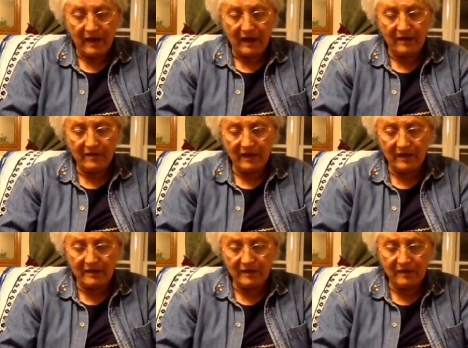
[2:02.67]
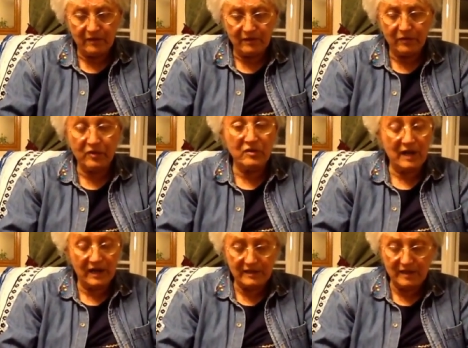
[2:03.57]
and then for
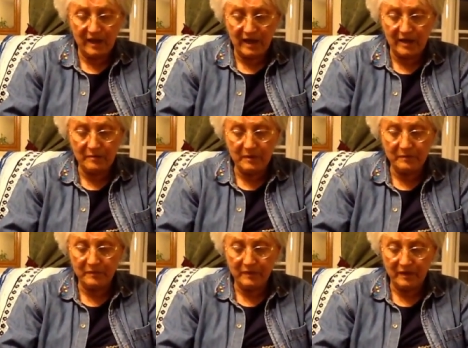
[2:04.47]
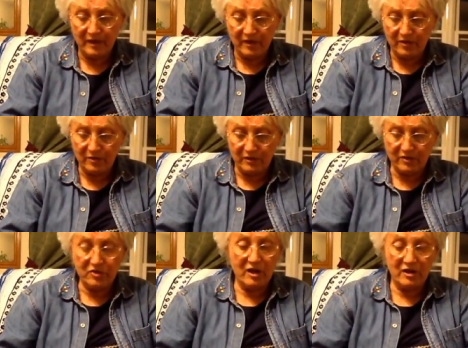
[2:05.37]
nighttime you could
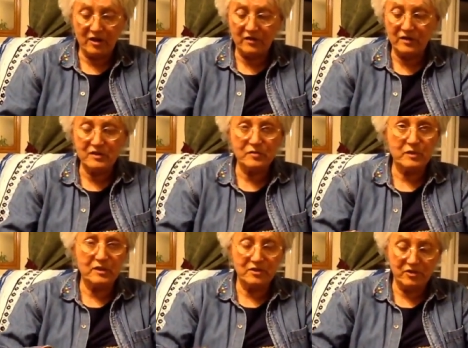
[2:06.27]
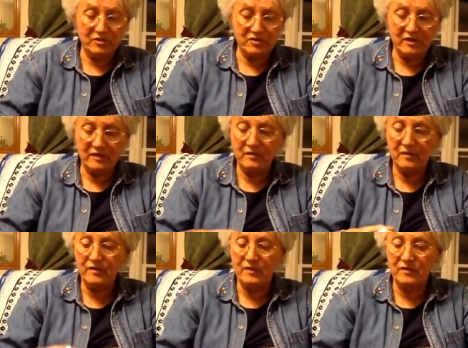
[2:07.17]
start on this one and use
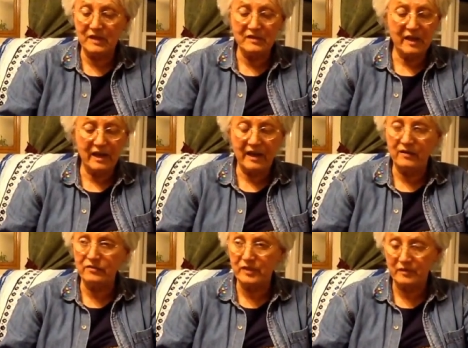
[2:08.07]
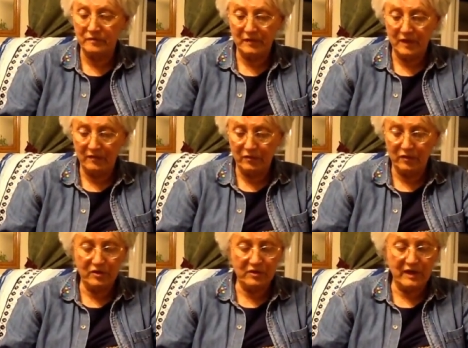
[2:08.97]
this half for
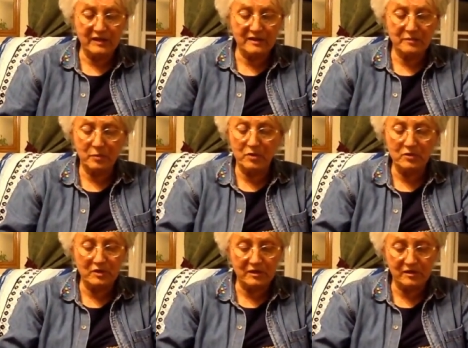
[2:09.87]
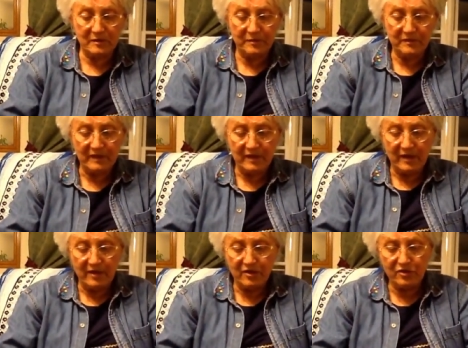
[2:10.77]
your next poultice.
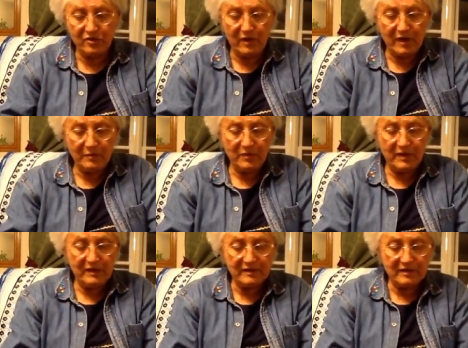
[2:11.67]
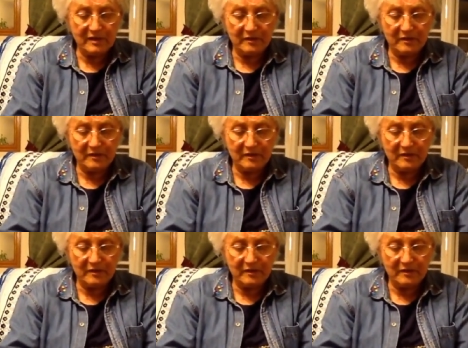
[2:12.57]
You scrape this,